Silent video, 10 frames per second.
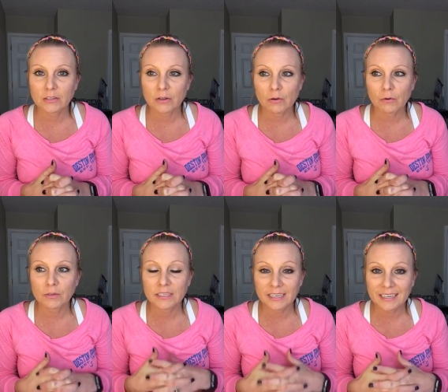
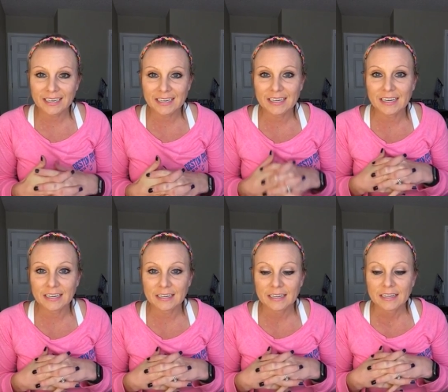So dig in
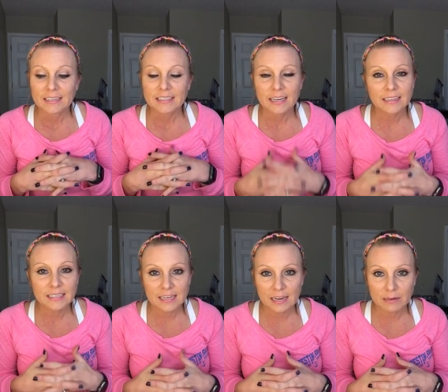and take
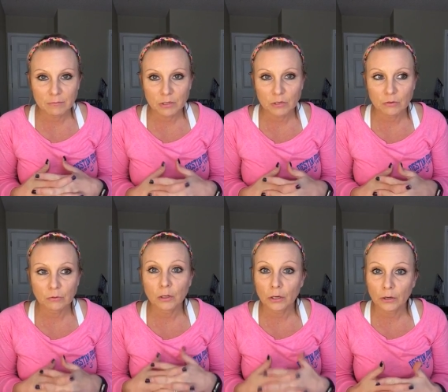the time
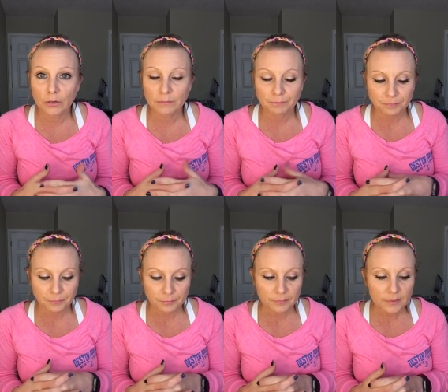to learn.
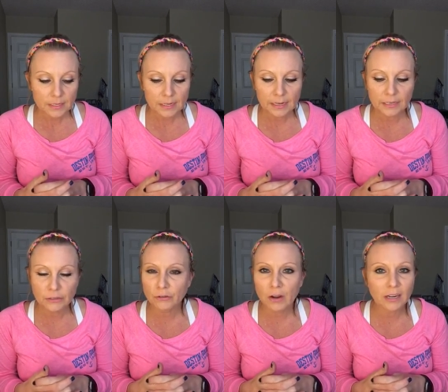
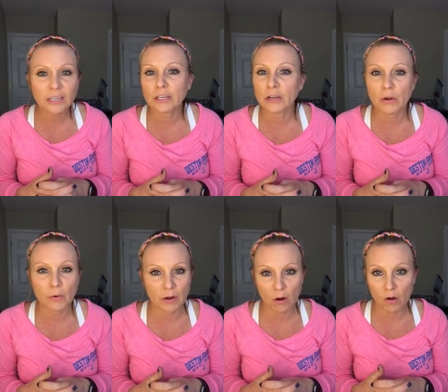And you're not going to
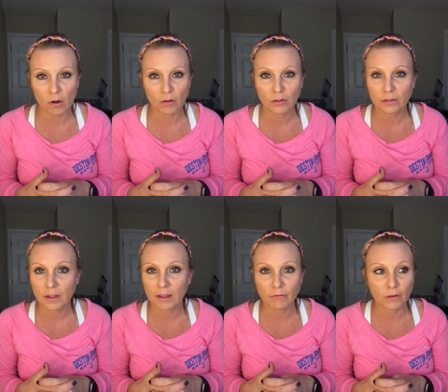know it all
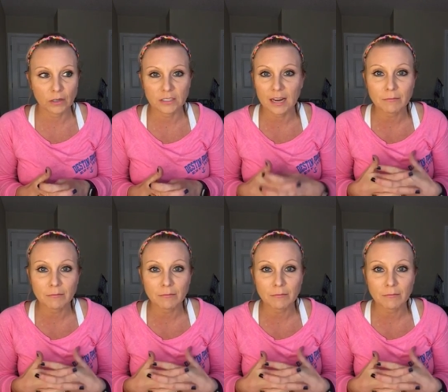at first.